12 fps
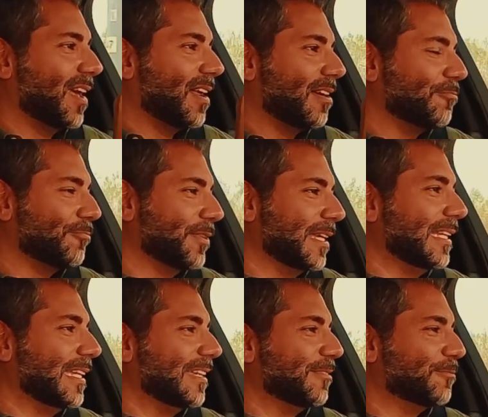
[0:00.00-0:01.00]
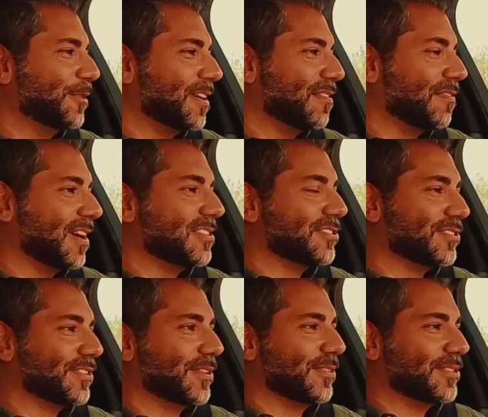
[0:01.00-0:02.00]
and I really would advise you
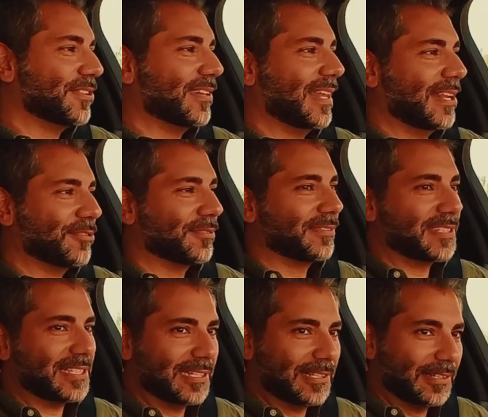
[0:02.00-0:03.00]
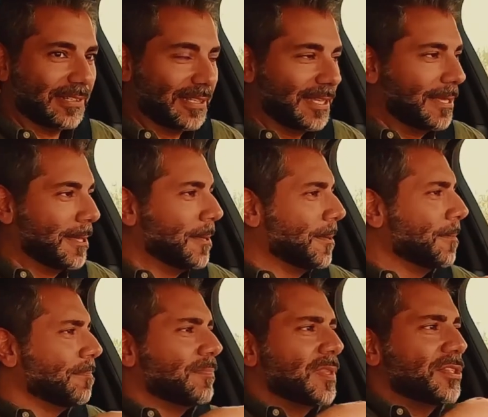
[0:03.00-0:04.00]
to go to your Land Rover dealer.
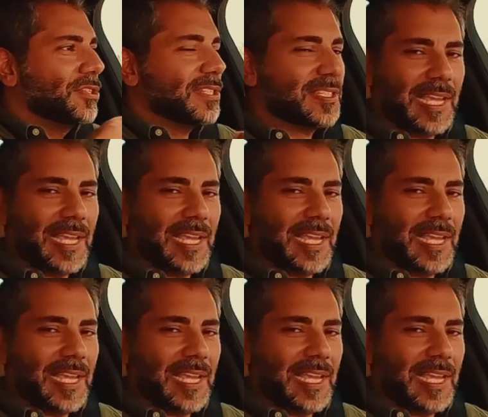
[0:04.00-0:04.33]
Just